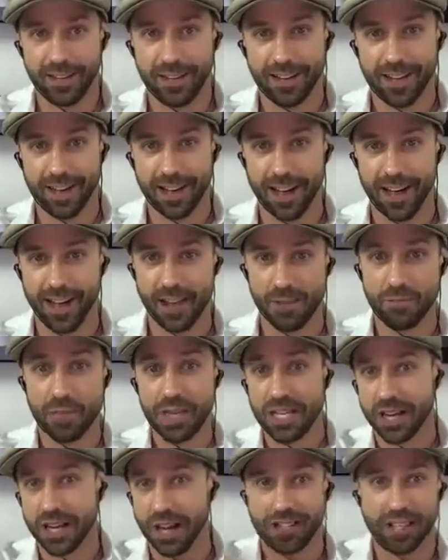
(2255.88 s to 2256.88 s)
And
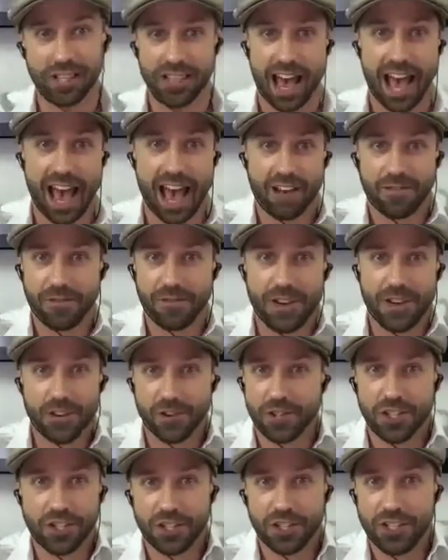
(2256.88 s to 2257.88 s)
because of that, fear
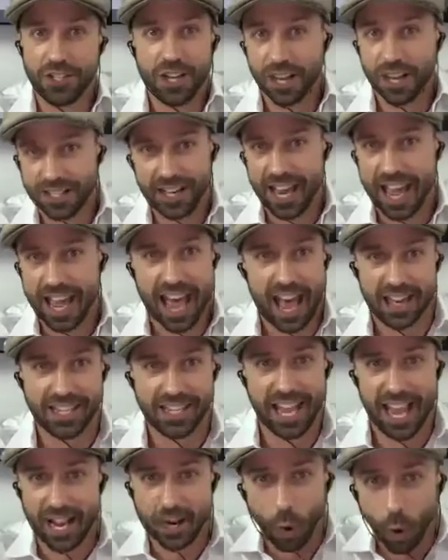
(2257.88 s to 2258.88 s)
just doesn't
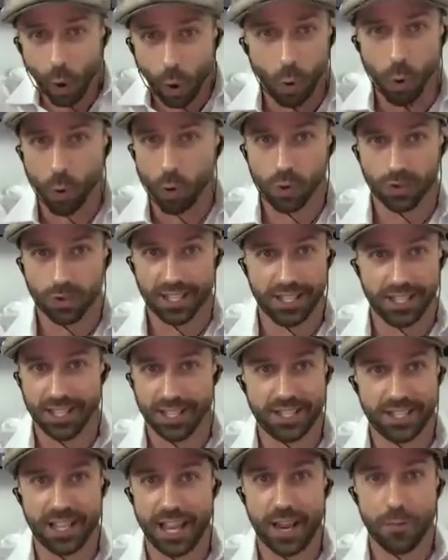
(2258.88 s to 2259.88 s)
take hold in the
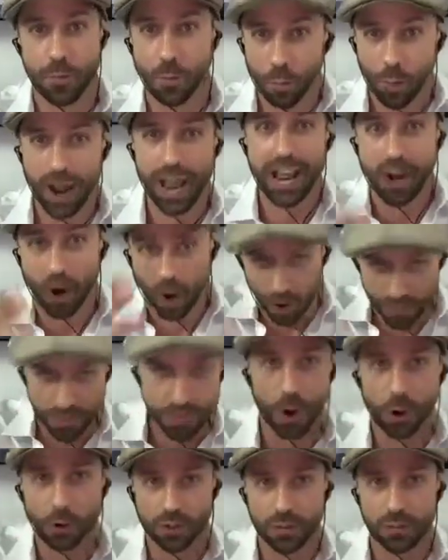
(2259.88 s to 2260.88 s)
same way on
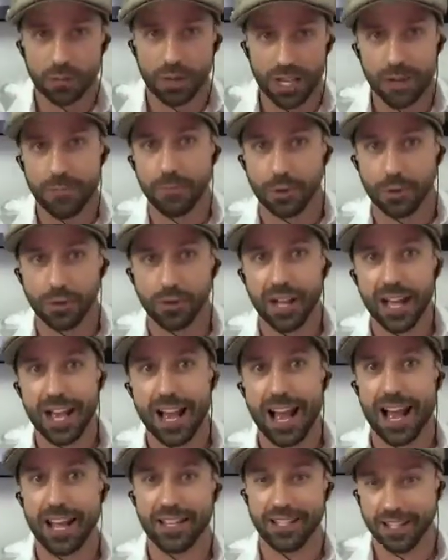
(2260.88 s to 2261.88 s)
those people
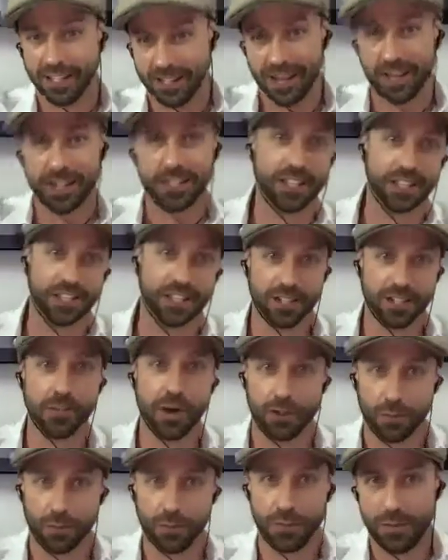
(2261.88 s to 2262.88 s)
as it does in some
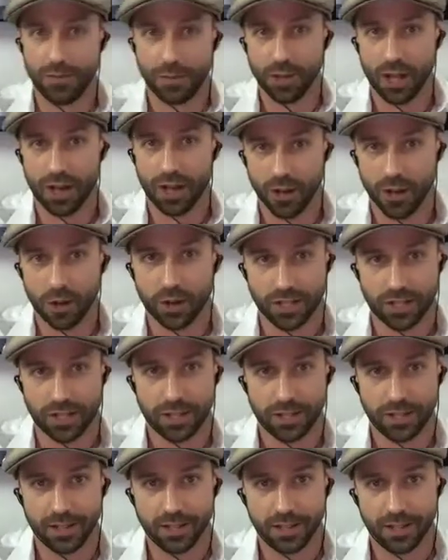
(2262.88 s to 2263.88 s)
other people I've
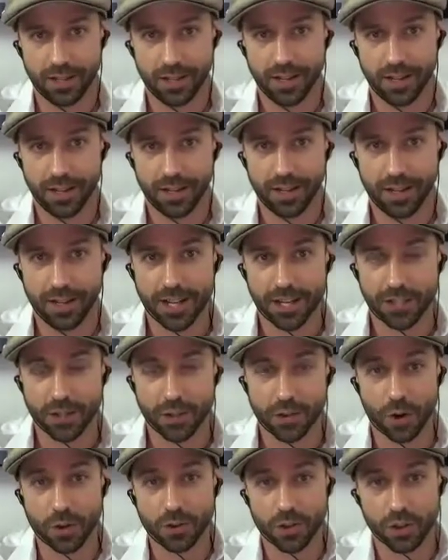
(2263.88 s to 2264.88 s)
noticed. So
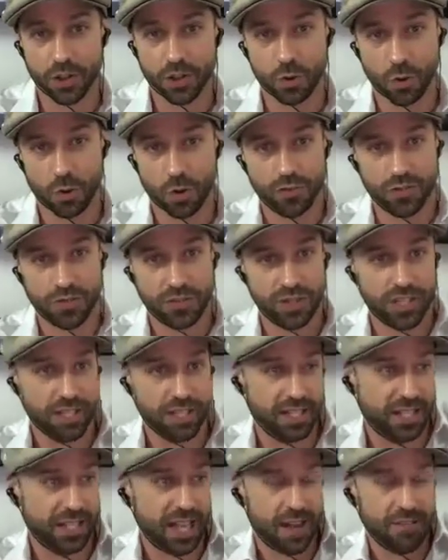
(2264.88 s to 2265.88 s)
those are sort of the
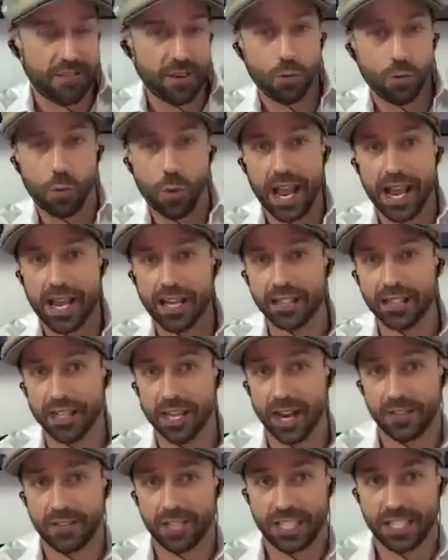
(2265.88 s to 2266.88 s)
7 ways that
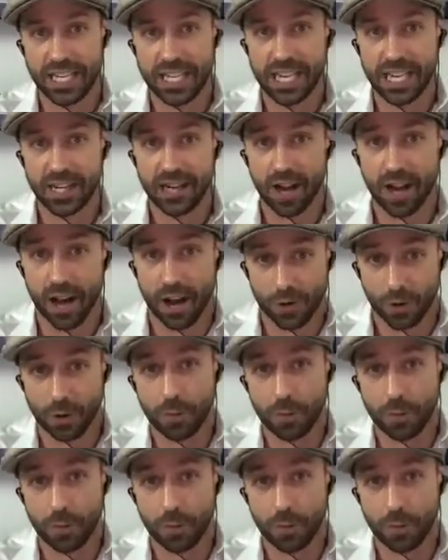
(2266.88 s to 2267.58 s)
I've seen other